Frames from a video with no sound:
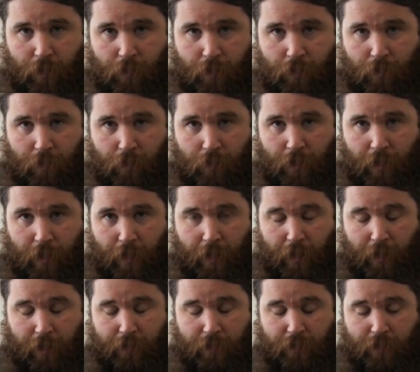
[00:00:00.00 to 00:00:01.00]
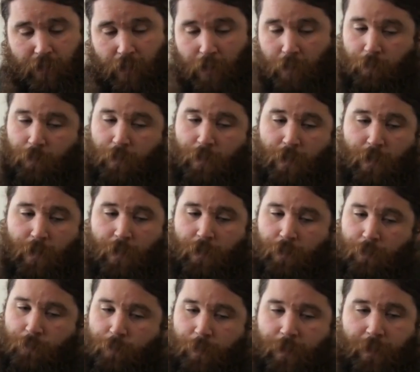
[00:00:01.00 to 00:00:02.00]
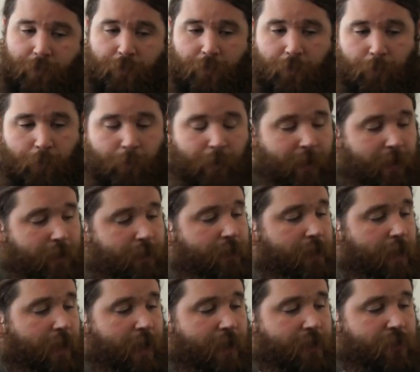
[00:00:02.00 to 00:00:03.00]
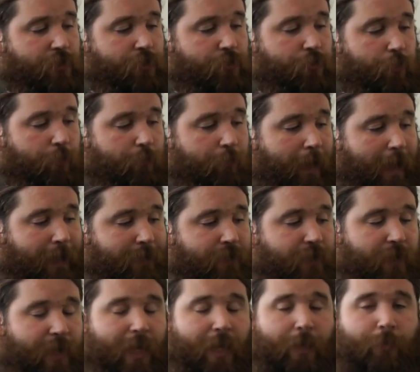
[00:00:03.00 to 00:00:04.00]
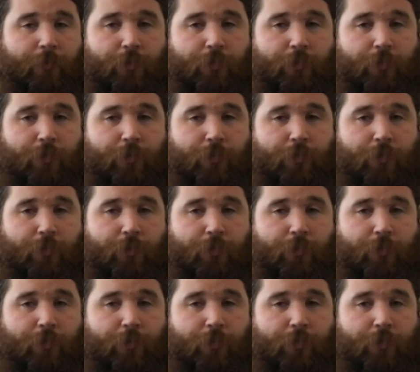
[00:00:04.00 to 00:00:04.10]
Alright, so bit of a weird strum pattern here,